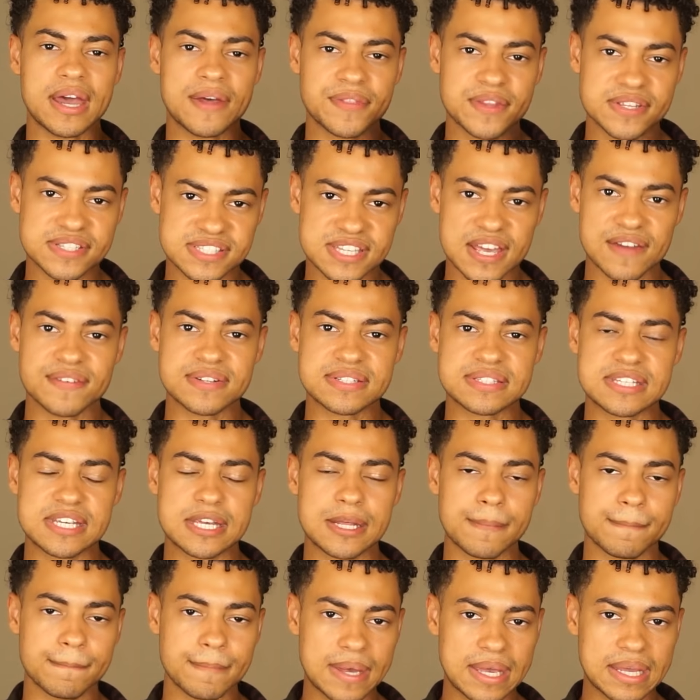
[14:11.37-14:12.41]
and the
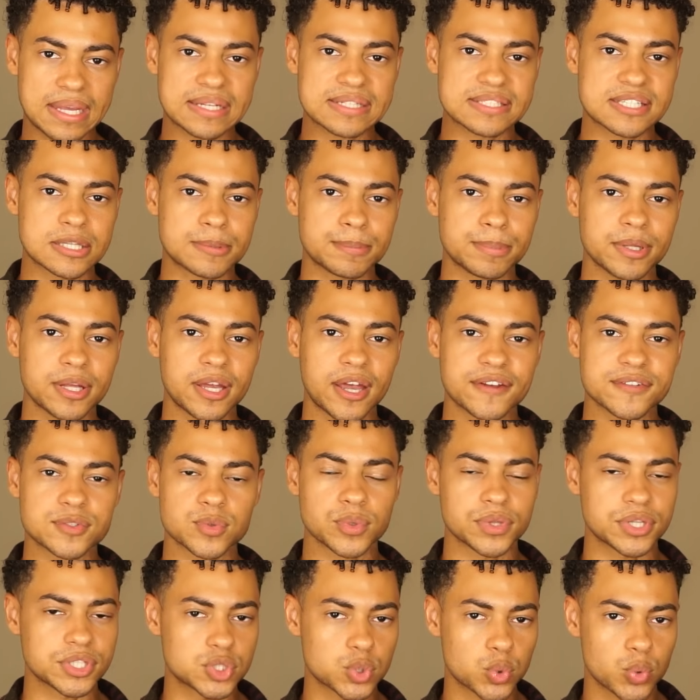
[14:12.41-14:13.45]
17 make into the playoffs
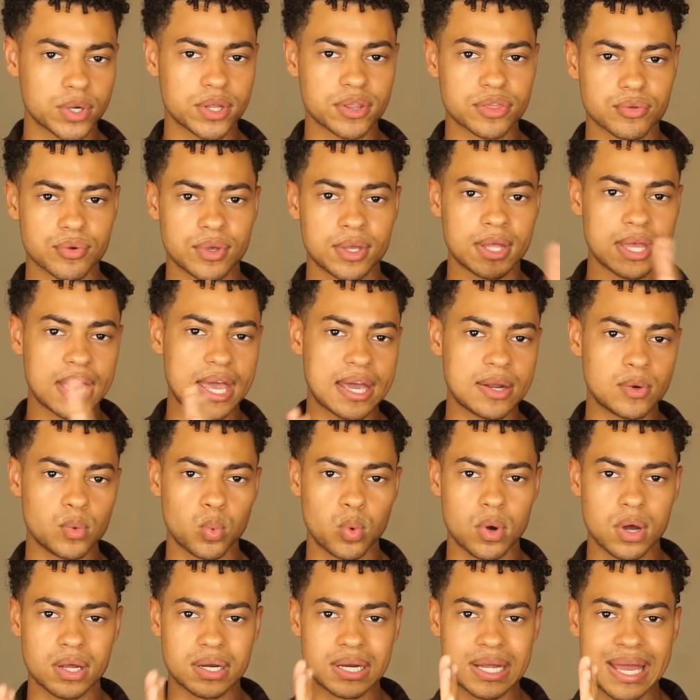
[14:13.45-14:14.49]
with the 23 and
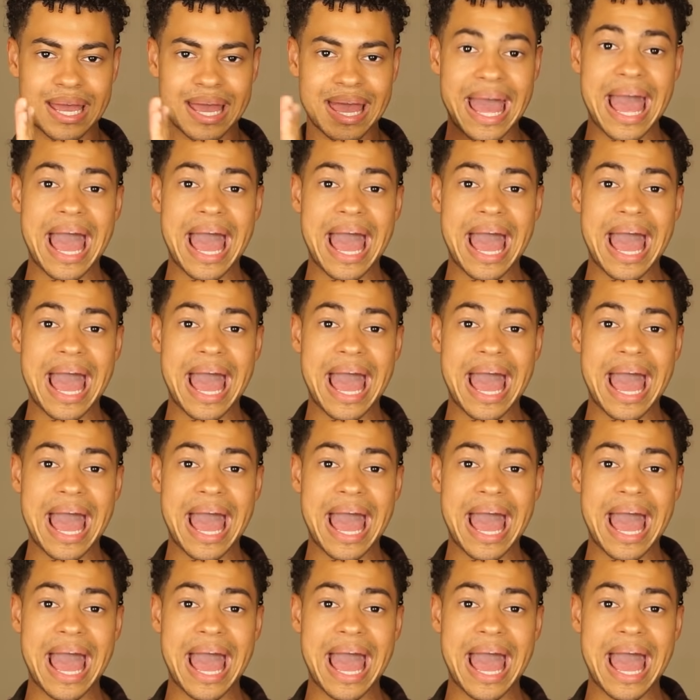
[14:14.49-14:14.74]
1